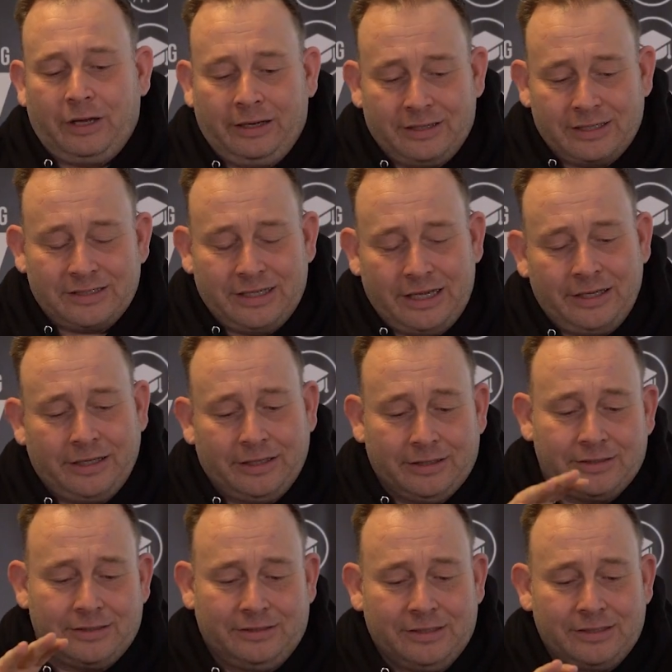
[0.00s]
understanding
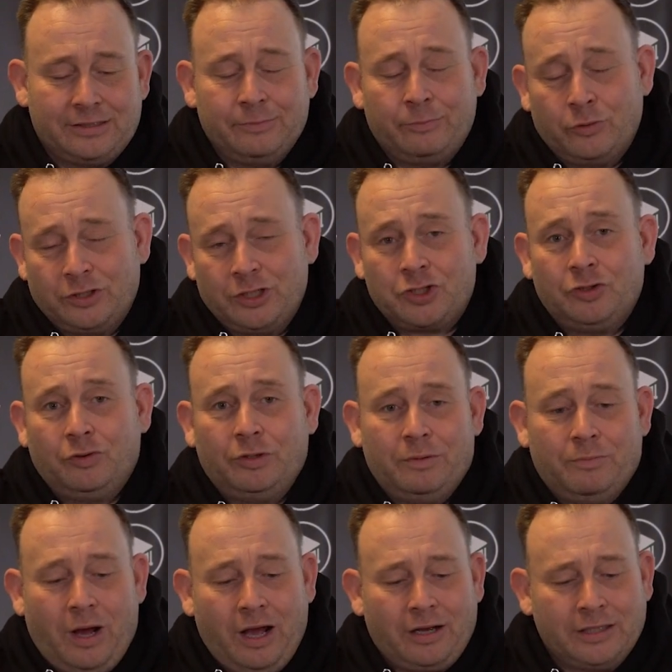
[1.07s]
is this the position on
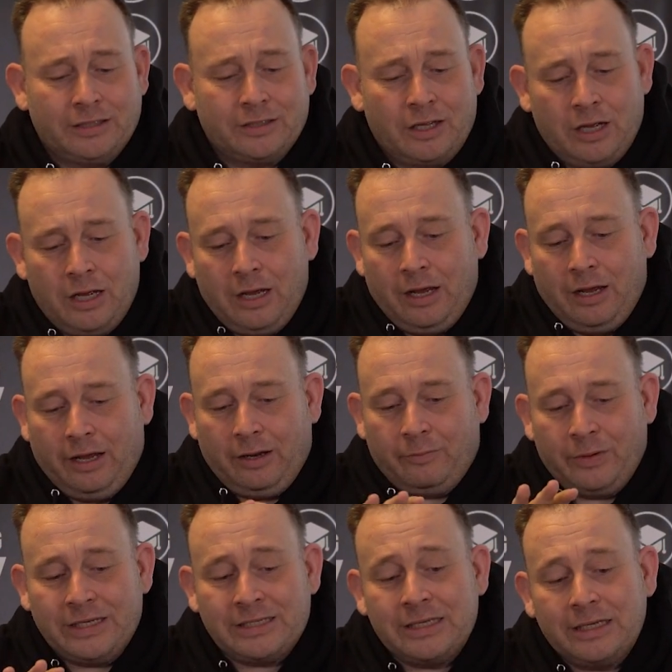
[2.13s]
the market
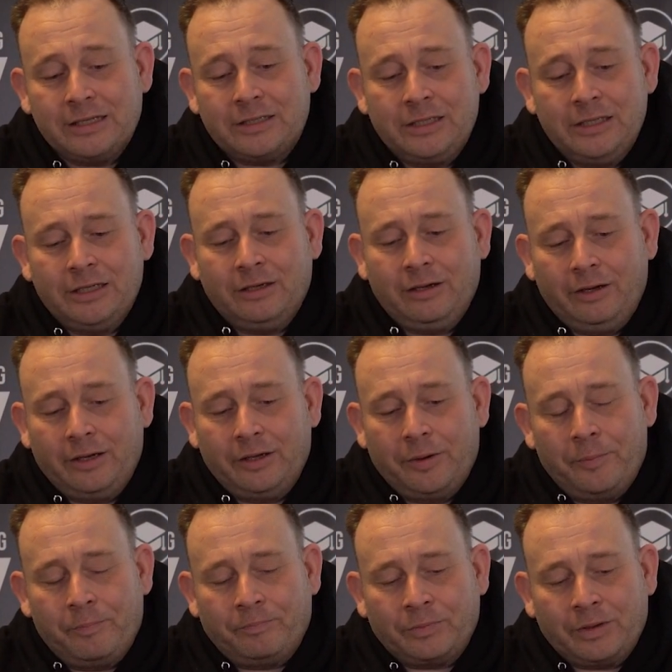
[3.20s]
and we see it here
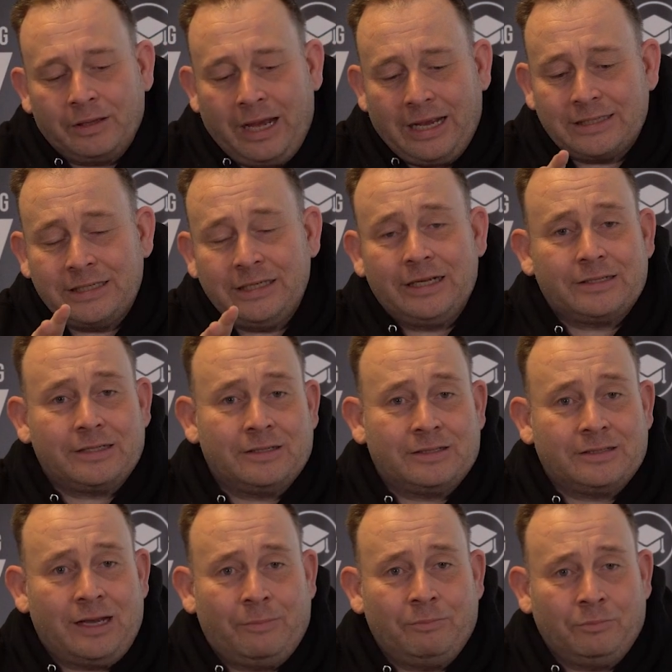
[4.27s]
um, i see that in
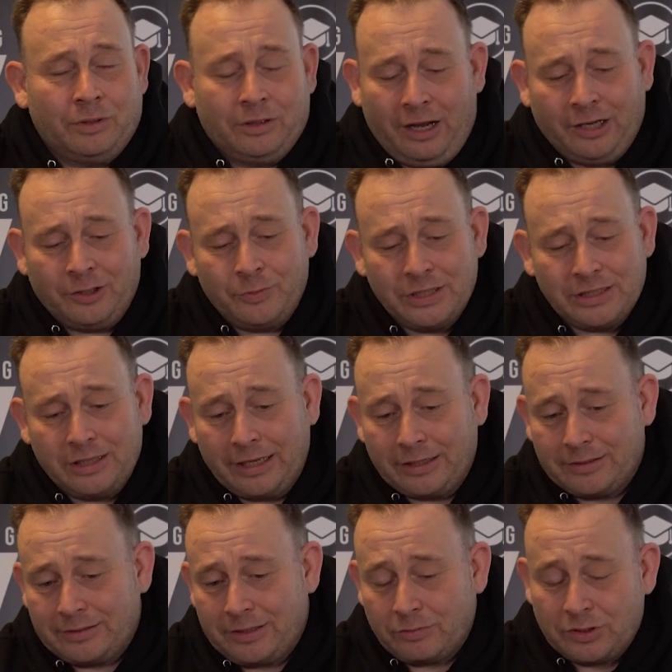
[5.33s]
some countries
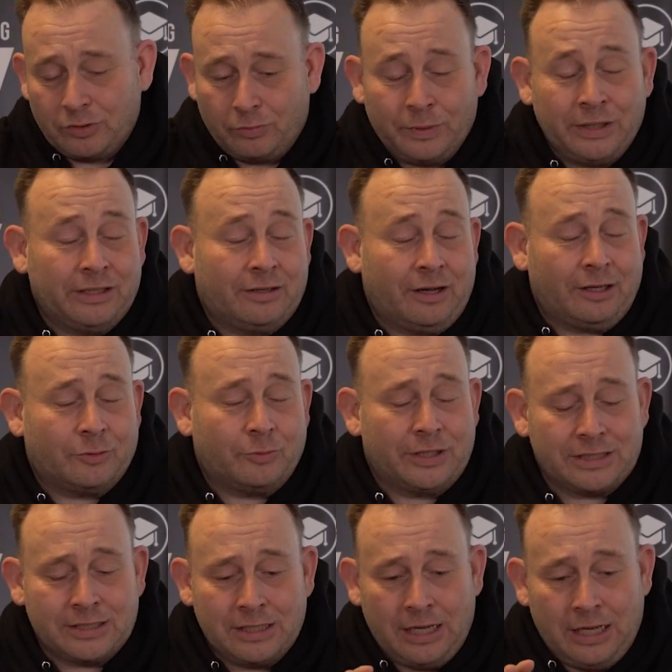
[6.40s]
like south european
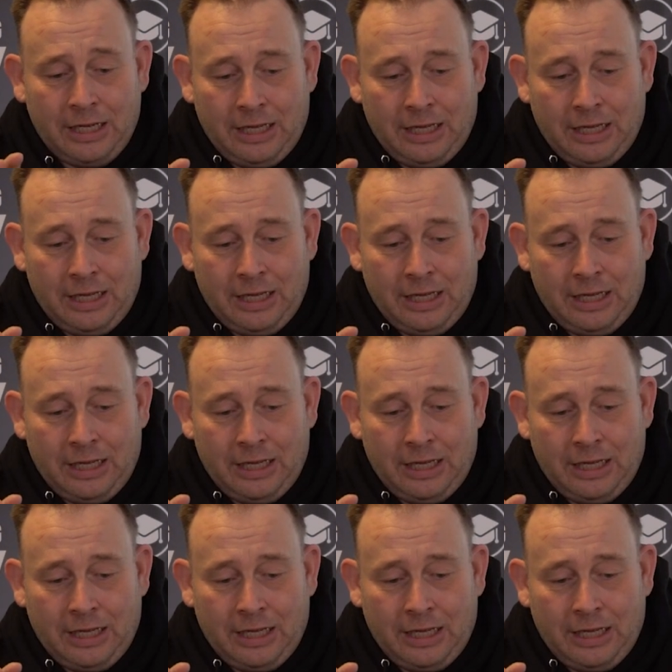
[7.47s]
countries